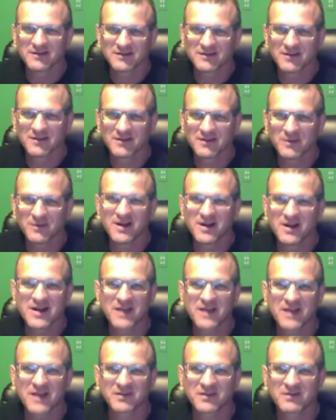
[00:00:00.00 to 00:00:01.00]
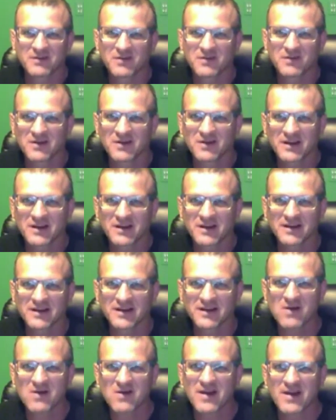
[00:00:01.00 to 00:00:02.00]
We hung out there for like an
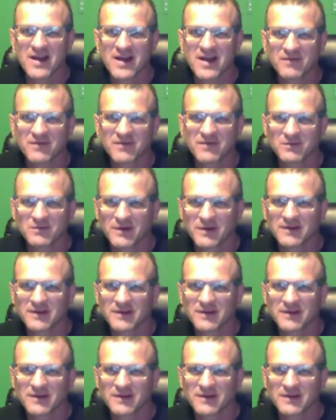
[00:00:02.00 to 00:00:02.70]
hour and a half and read.